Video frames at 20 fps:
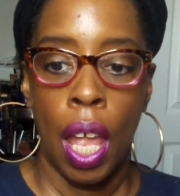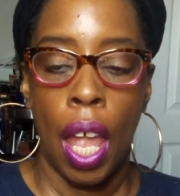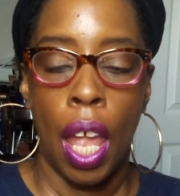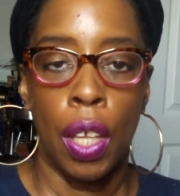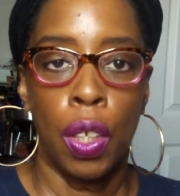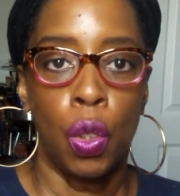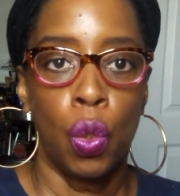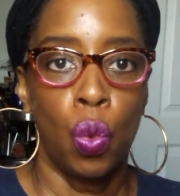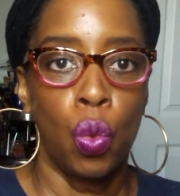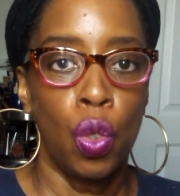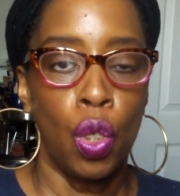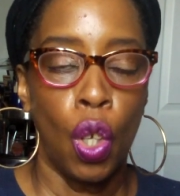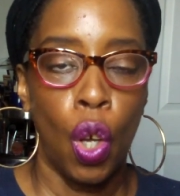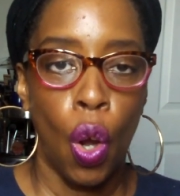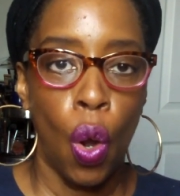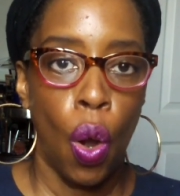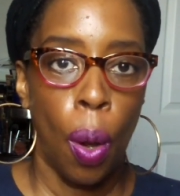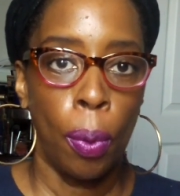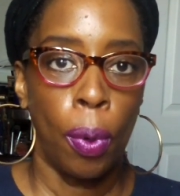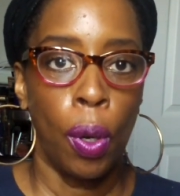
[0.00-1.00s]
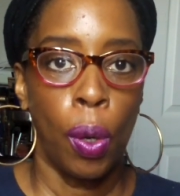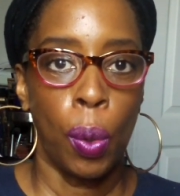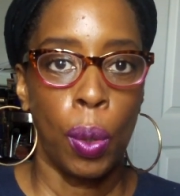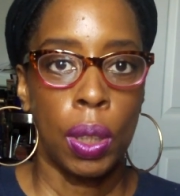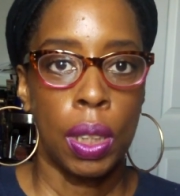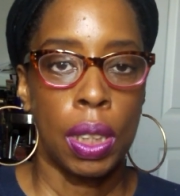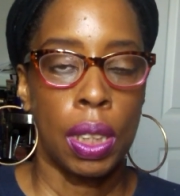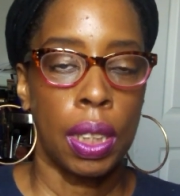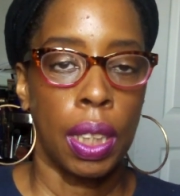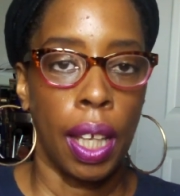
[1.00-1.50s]
And you know I'm going
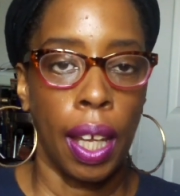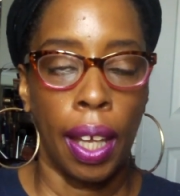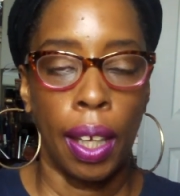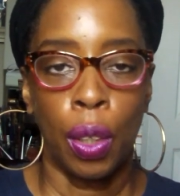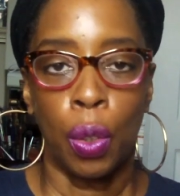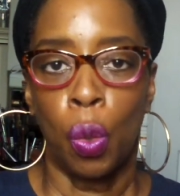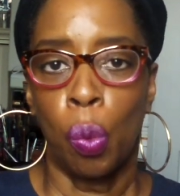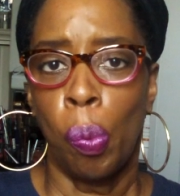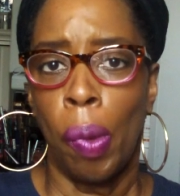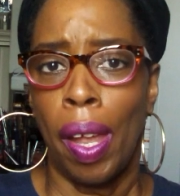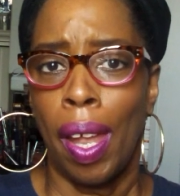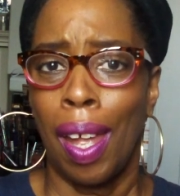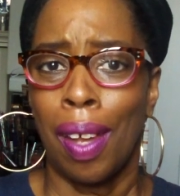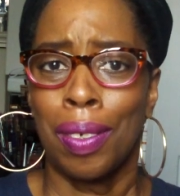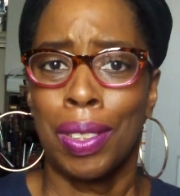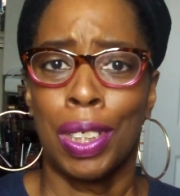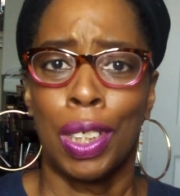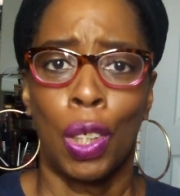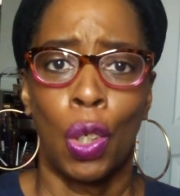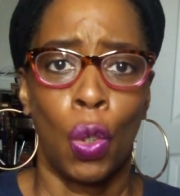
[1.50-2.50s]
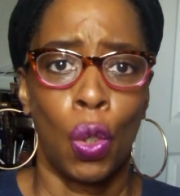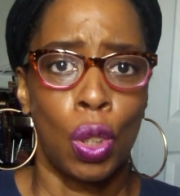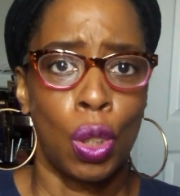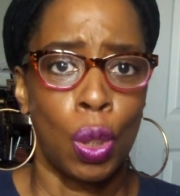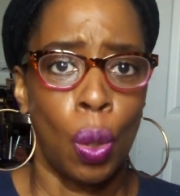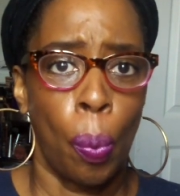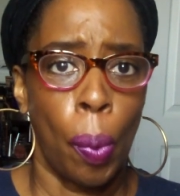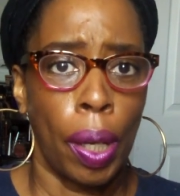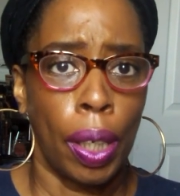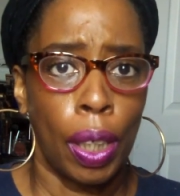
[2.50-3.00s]
to say you may have seen it on
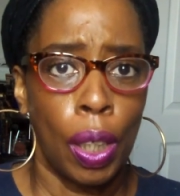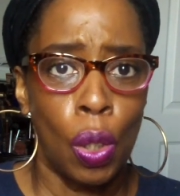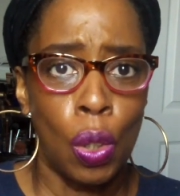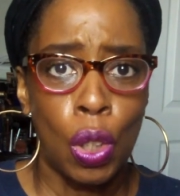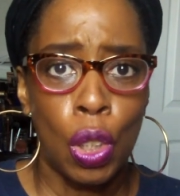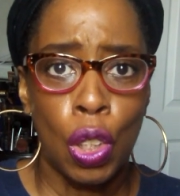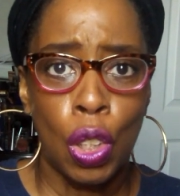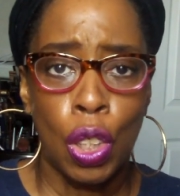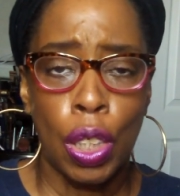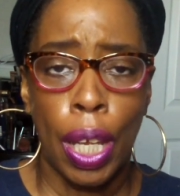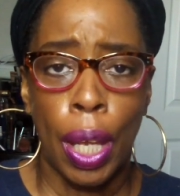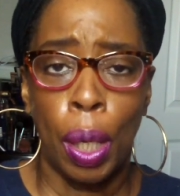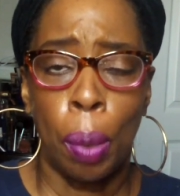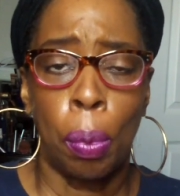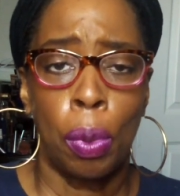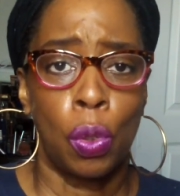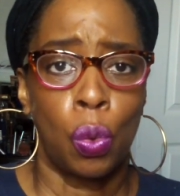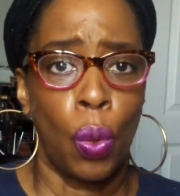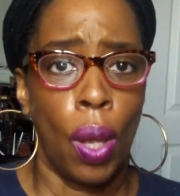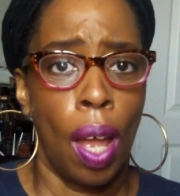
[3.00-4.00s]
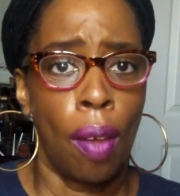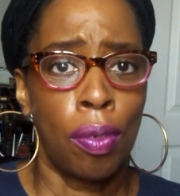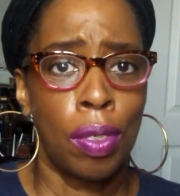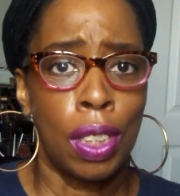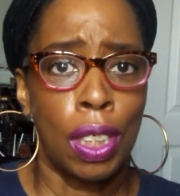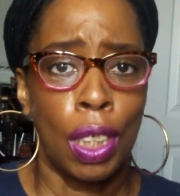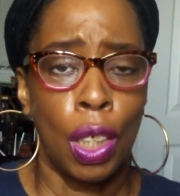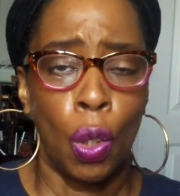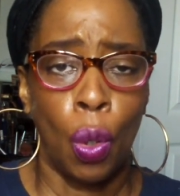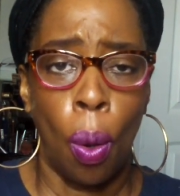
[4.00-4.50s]
somebody else's channel, but you haven't
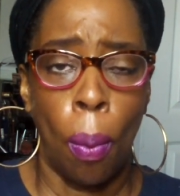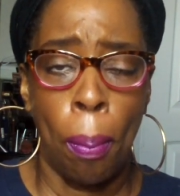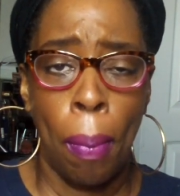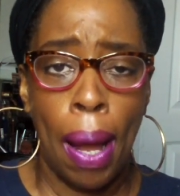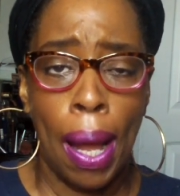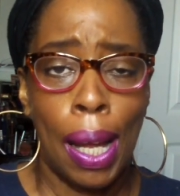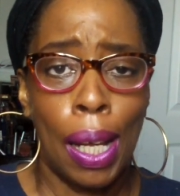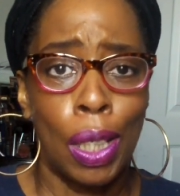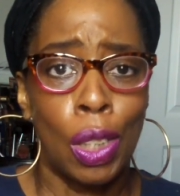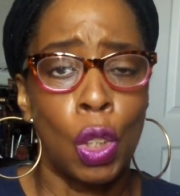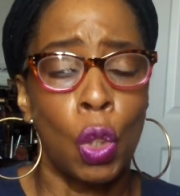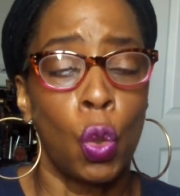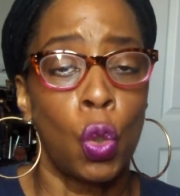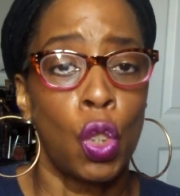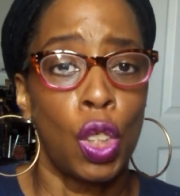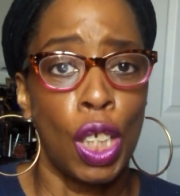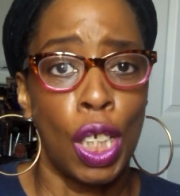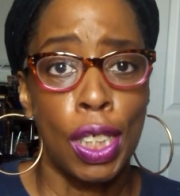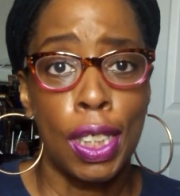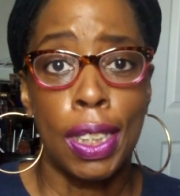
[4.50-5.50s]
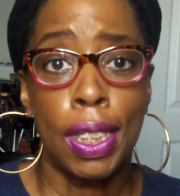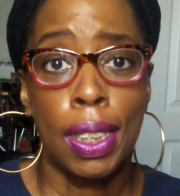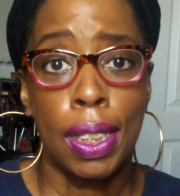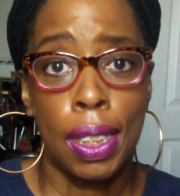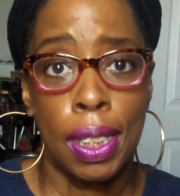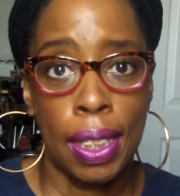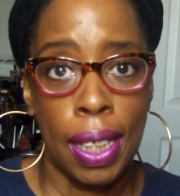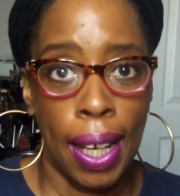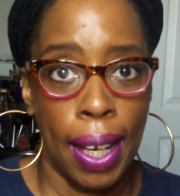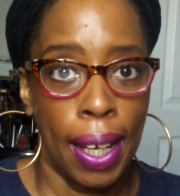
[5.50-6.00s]
seen it on mine, so just
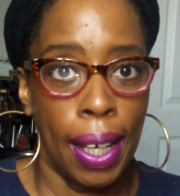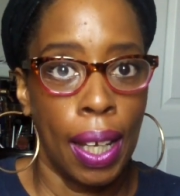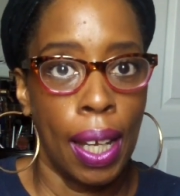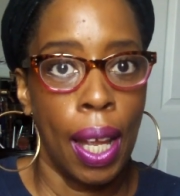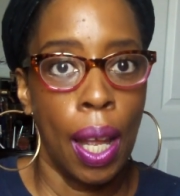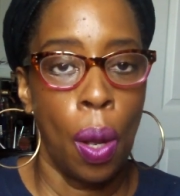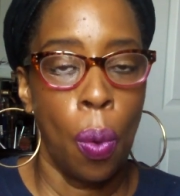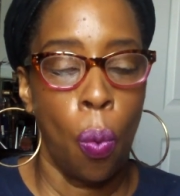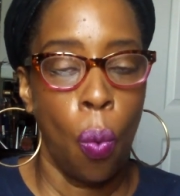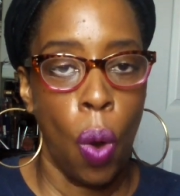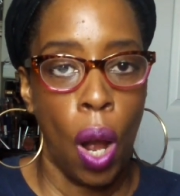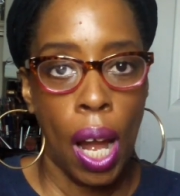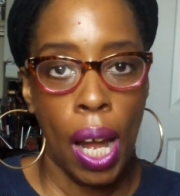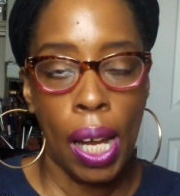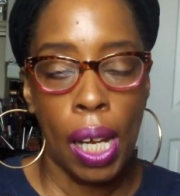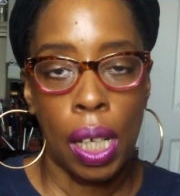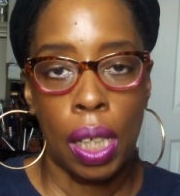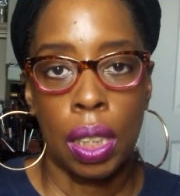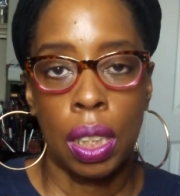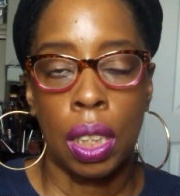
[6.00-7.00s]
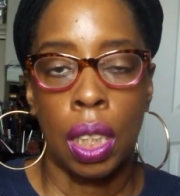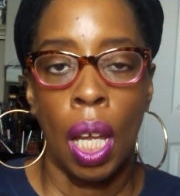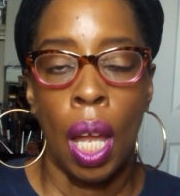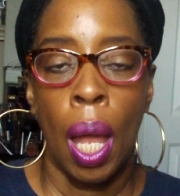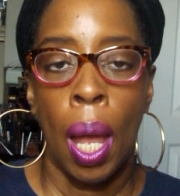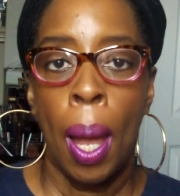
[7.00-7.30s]
stay and watch.